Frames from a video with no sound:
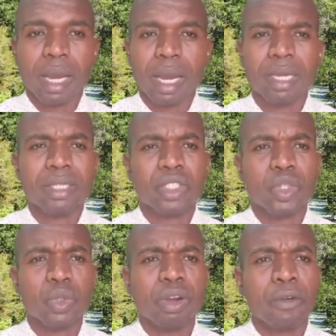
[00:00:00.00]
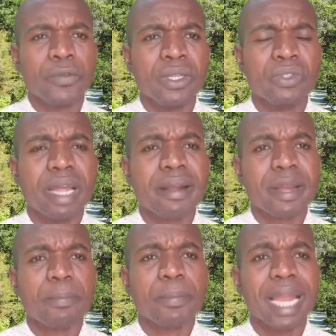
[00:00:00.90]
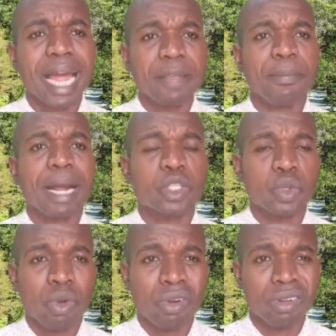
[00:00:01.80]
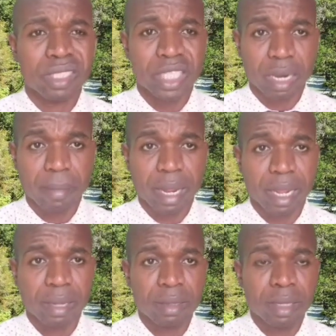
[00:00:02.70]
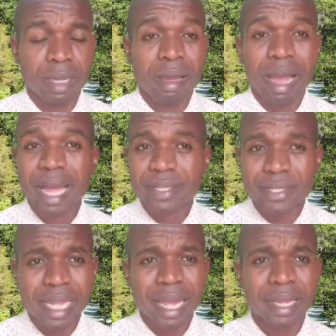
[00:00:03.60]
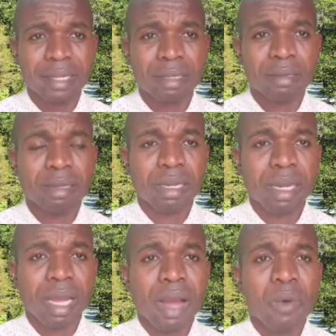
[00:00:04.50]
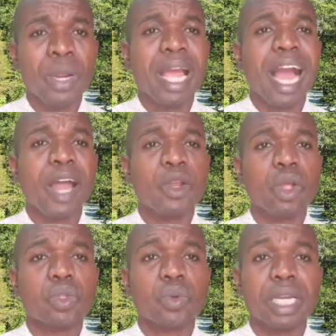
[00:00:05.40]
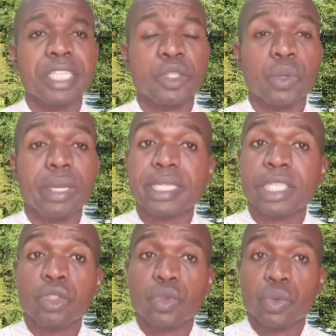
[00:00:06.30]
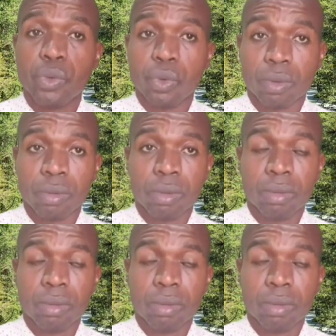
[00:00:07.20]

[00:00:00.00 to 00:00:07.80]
And the children of Israel replied back to Jeremiah and said, "We are not ready to listen to you